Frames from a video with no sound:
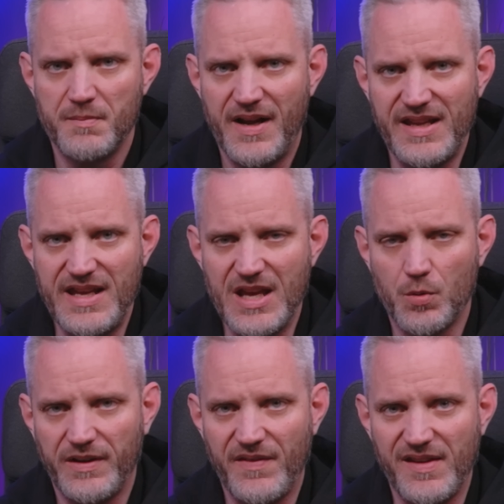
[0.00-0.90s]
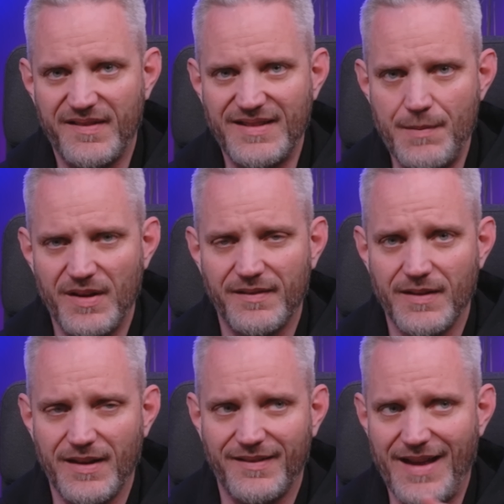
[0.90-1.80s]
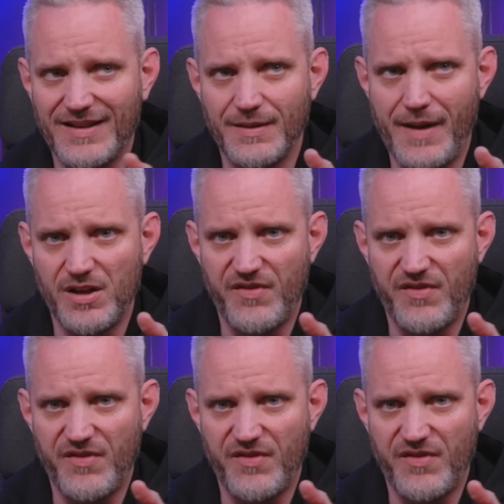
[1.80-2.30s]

money equaling the same exact amount